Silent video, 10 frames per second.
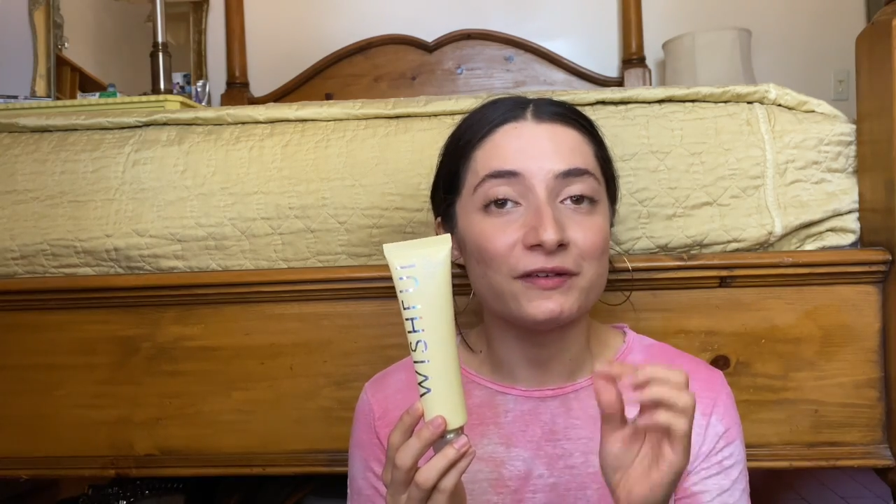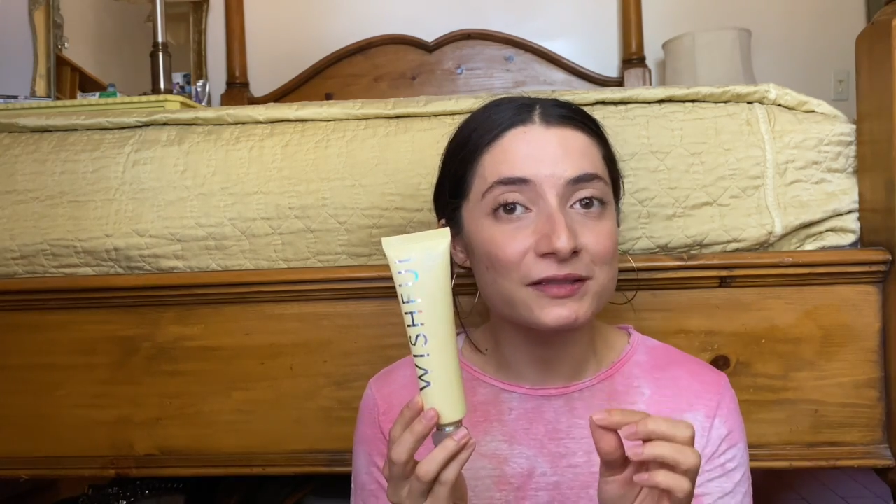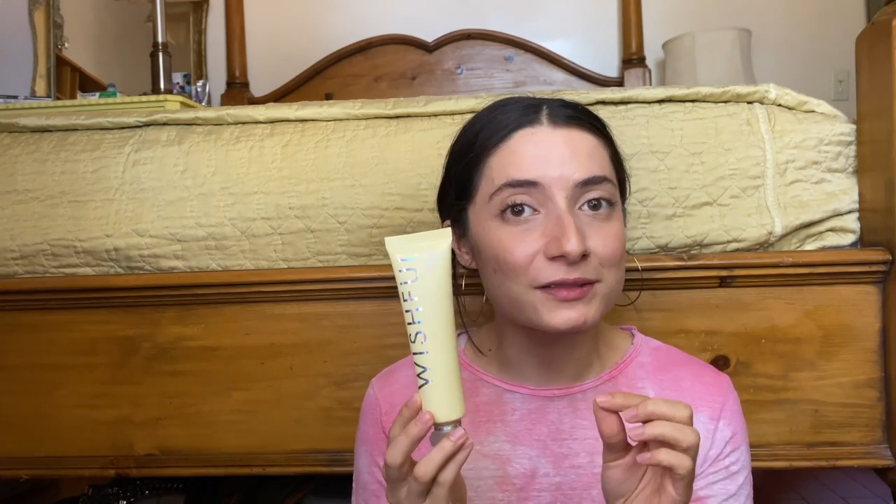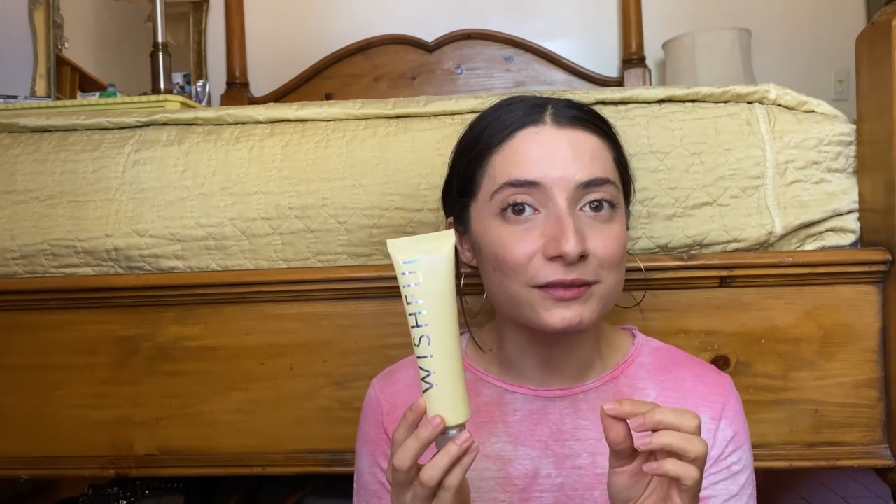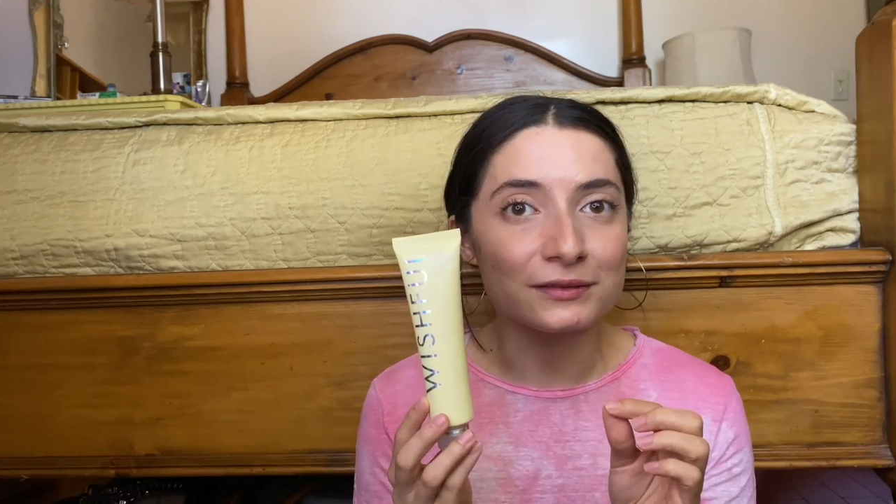
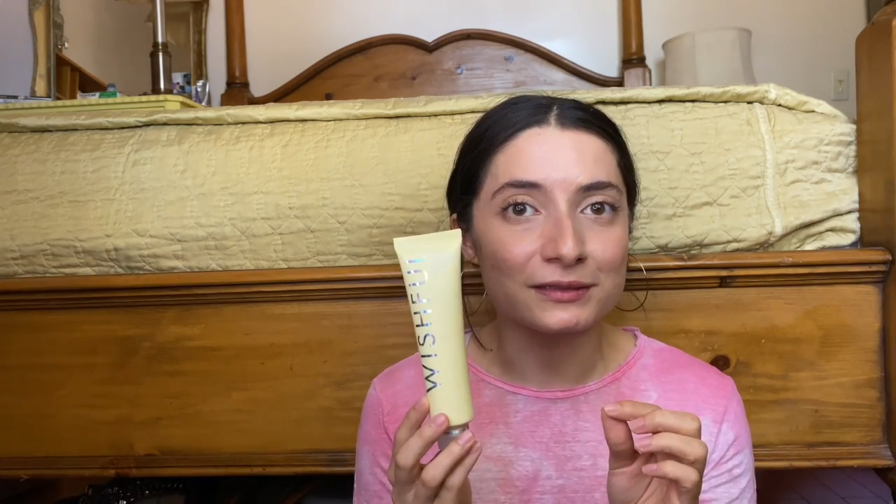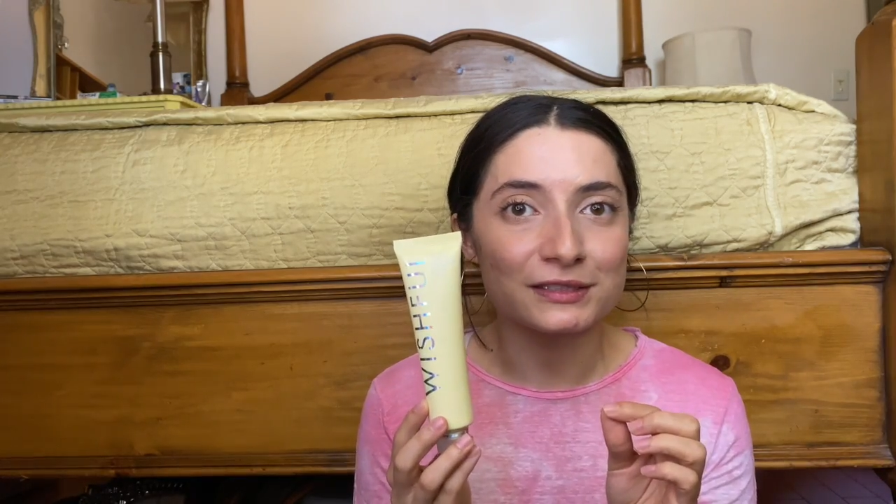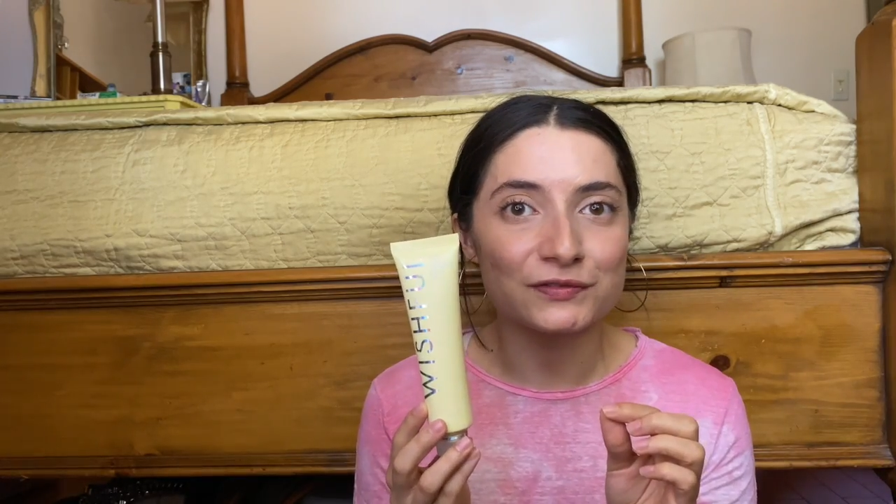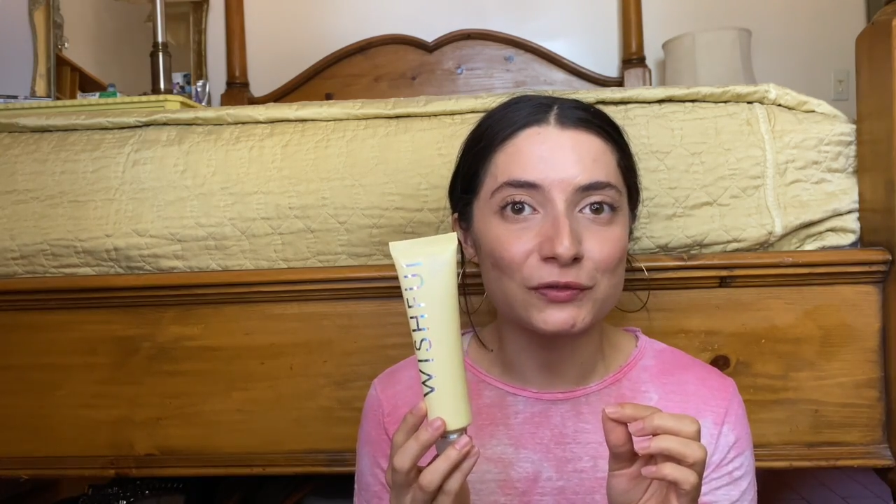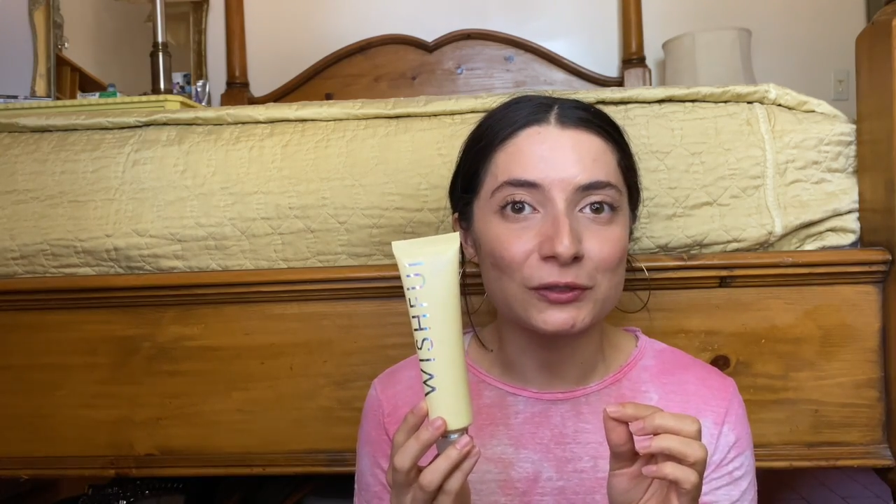physical
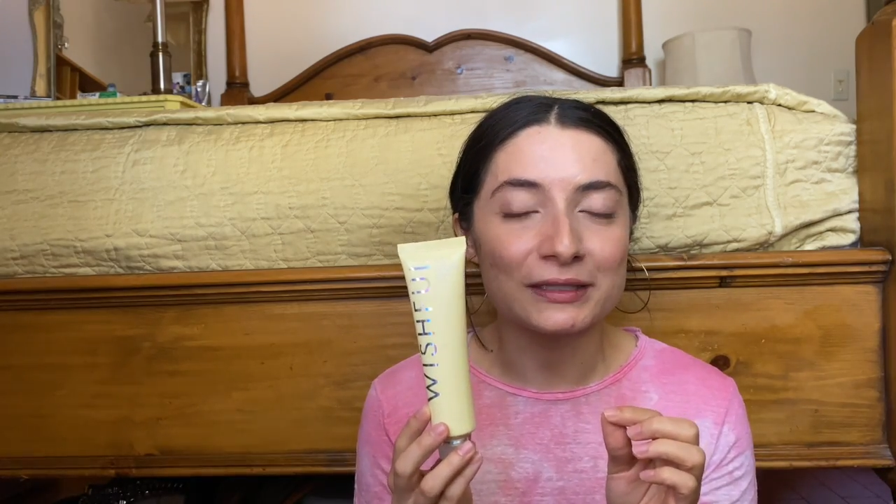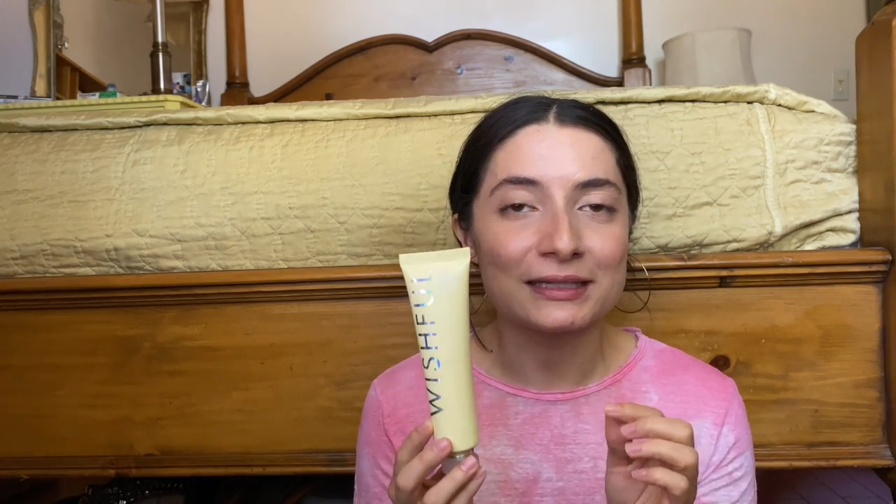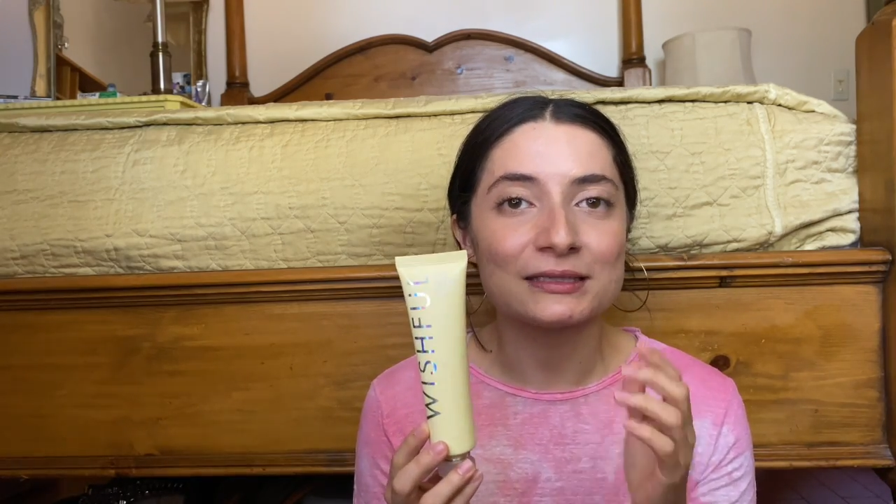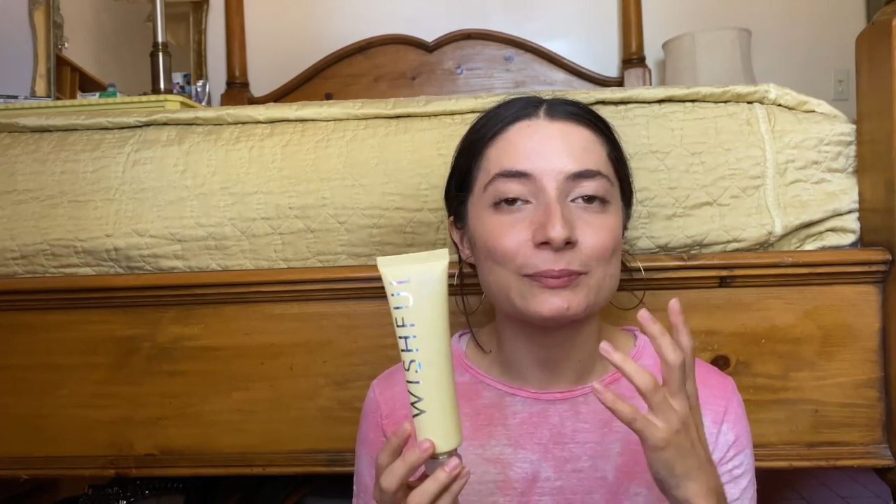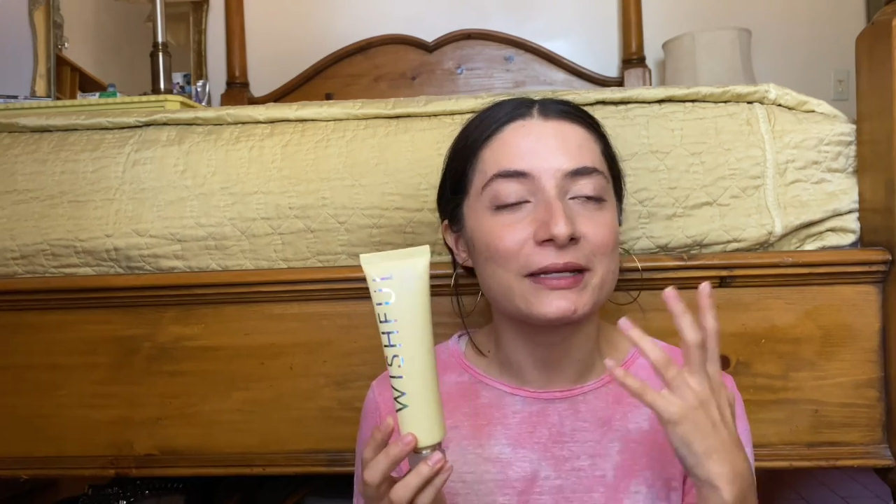exfoliant,